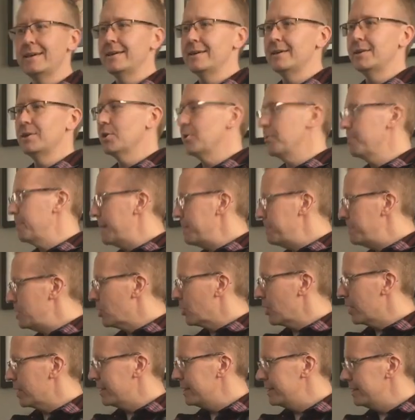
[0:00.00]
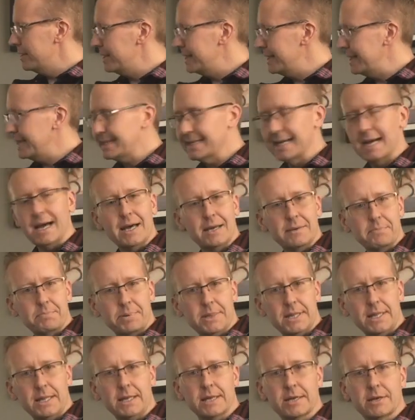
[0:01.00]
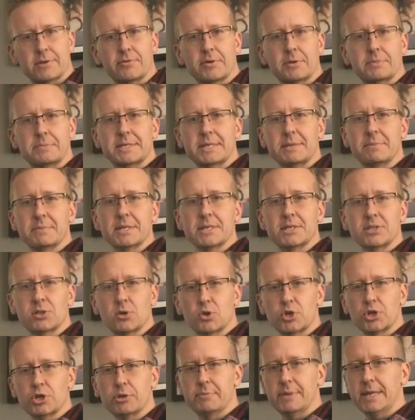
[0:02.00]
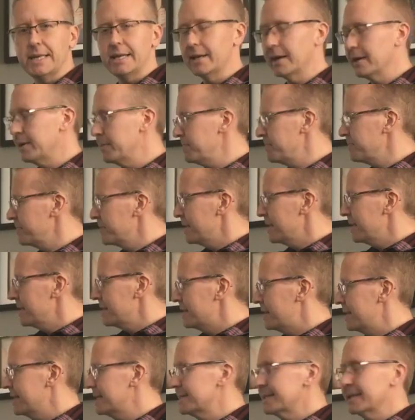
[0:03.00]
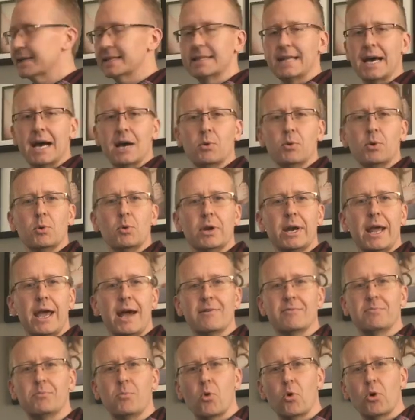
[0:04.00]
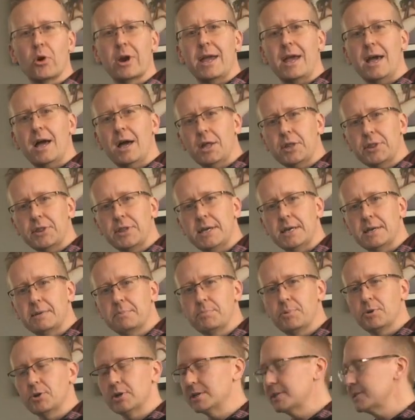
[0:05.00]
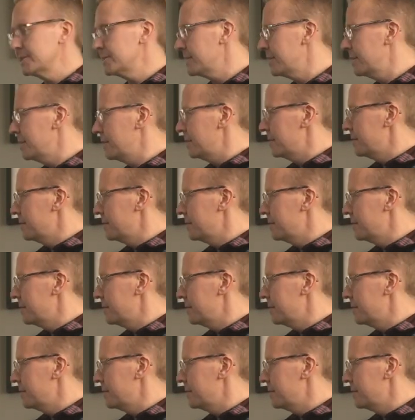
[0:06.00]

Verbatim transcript: you know, maybe you're, you need to unplug from some of the social media, things like that. We want to have more healthy inputs,